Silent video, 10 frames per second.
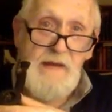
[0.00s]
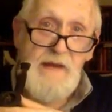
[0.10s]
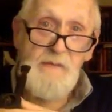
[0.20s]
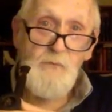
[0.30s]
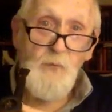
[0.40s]

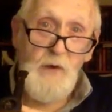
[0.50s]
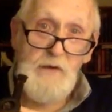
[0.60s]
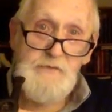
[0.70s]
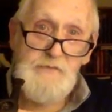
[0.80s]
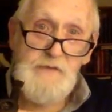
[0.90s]
of them
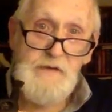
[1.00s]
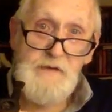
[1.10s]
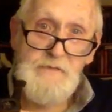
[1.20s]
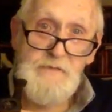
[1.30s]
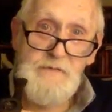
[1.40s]
watch
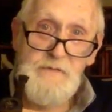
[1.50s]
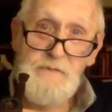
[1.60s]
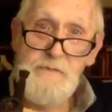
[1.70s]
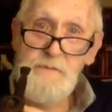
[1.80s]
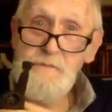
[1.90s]
this,
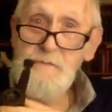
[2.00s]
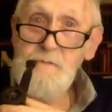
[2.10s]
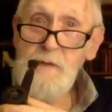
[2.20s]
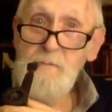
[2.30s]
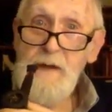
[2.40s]

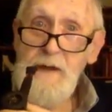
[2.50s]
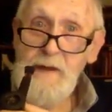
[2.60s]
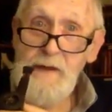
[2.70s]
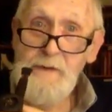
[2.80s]
I might get